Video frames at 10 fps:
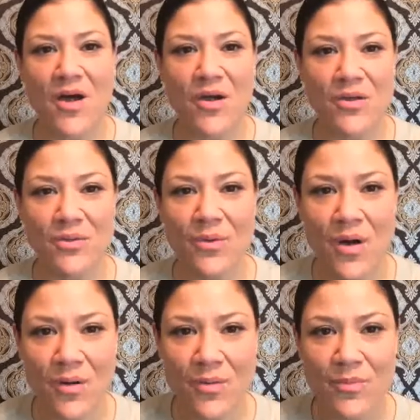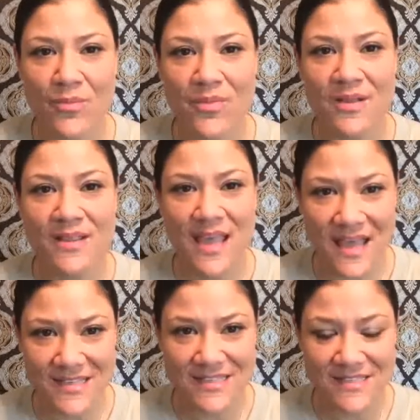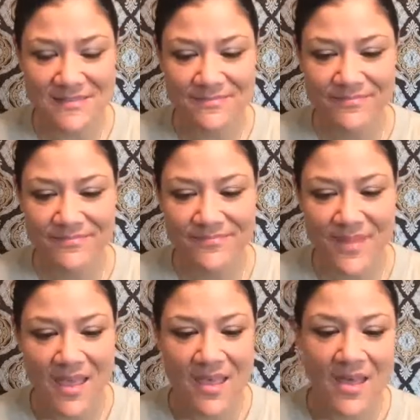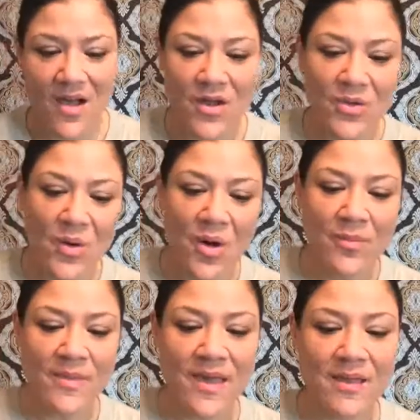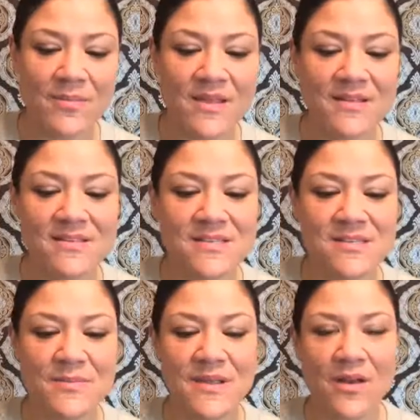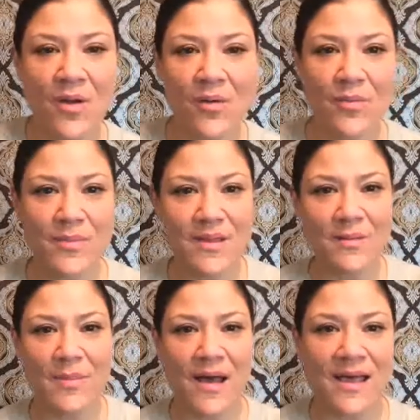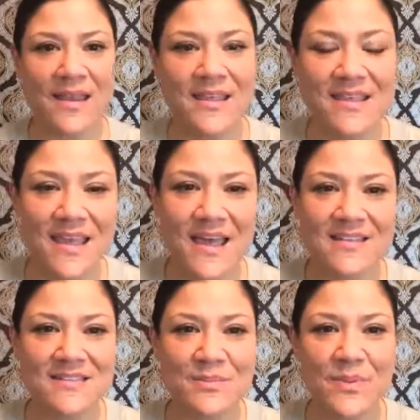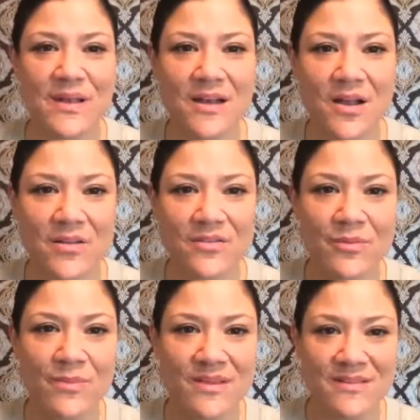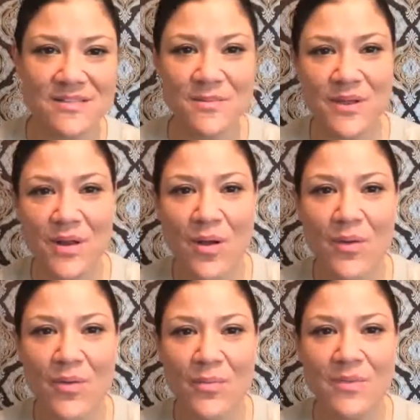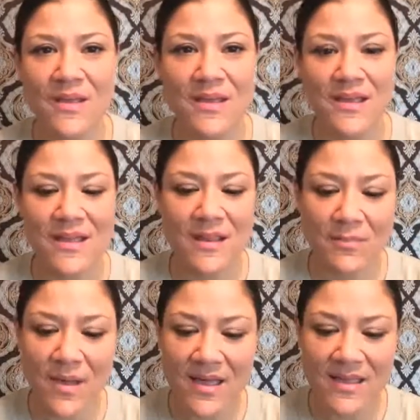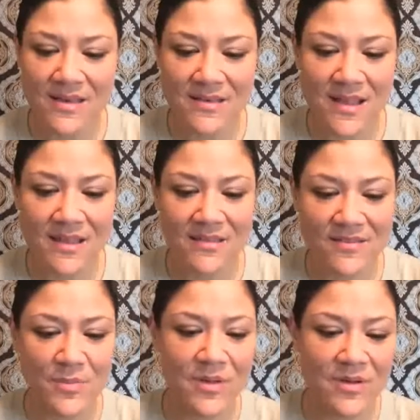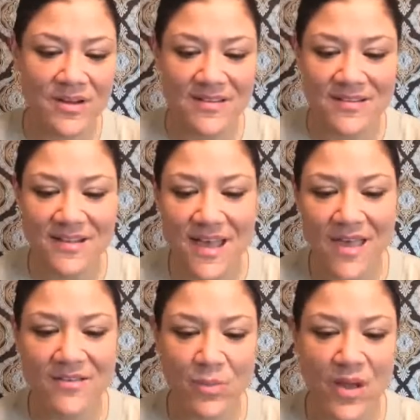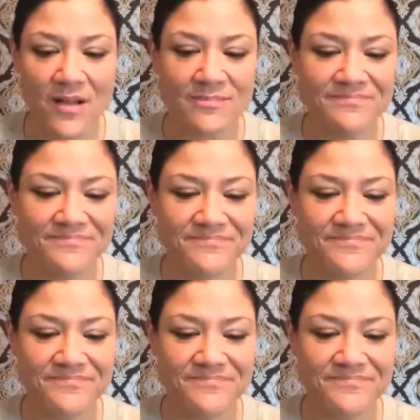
Are you home yet? Are you home yet means to be at home in body, yes, but it also means to be at home in mind and spirit as well.